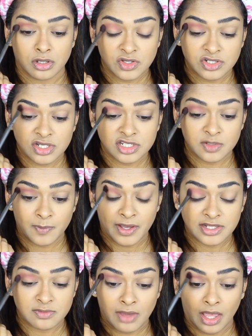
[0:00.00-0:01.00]
So it just
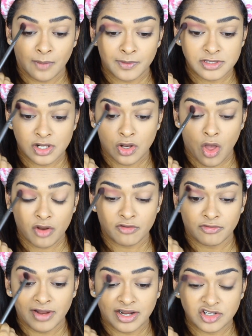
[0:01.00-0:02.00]
depends. Makeup is a lot
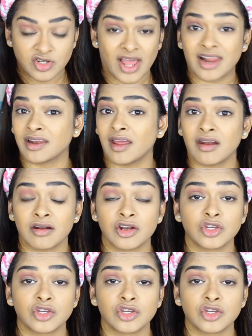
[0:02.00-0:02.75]
of like trial and error.